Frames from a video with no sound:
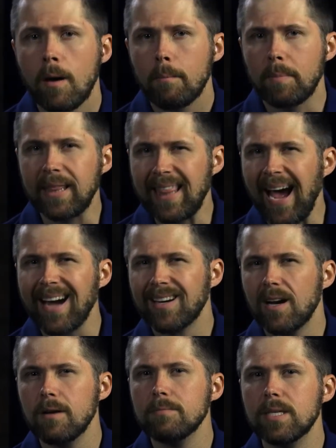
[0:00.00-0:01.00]
But that
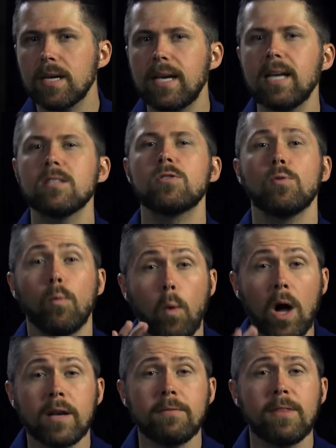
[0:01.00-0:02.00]
comes against
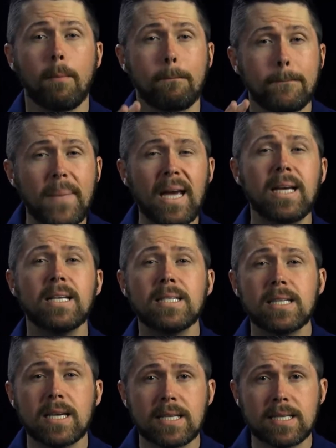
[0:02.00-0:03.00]
one of the
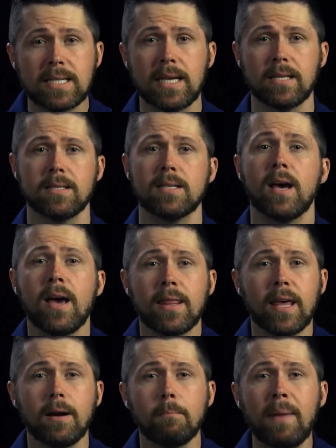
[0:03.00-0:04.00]
biggest sins
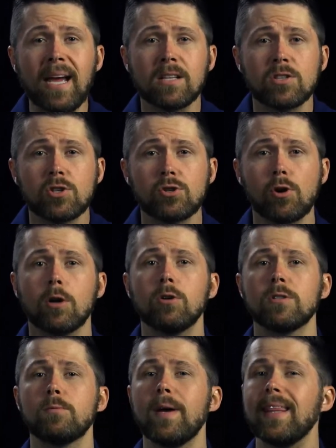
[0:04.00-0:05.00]
that a man
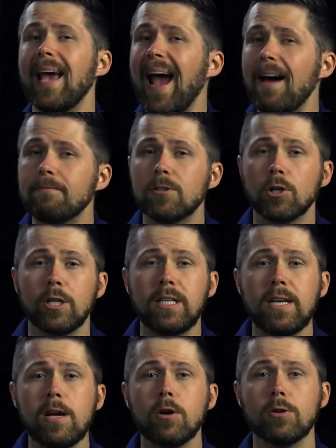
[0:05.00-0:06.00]
struggles with after
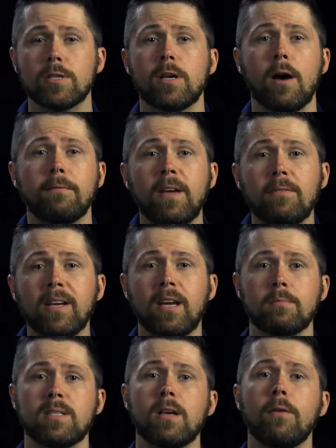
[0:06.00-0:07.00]
years of giving
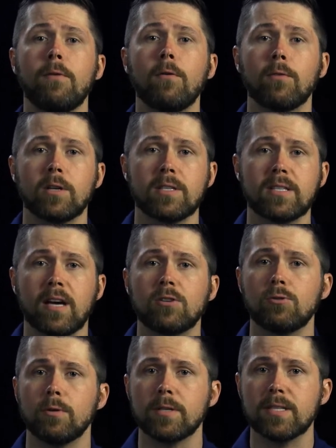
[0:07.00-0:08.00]
himself over to
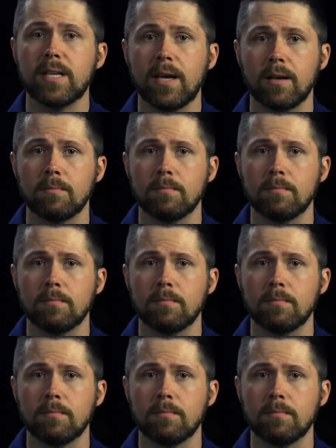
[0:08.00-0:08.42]
sexual sin.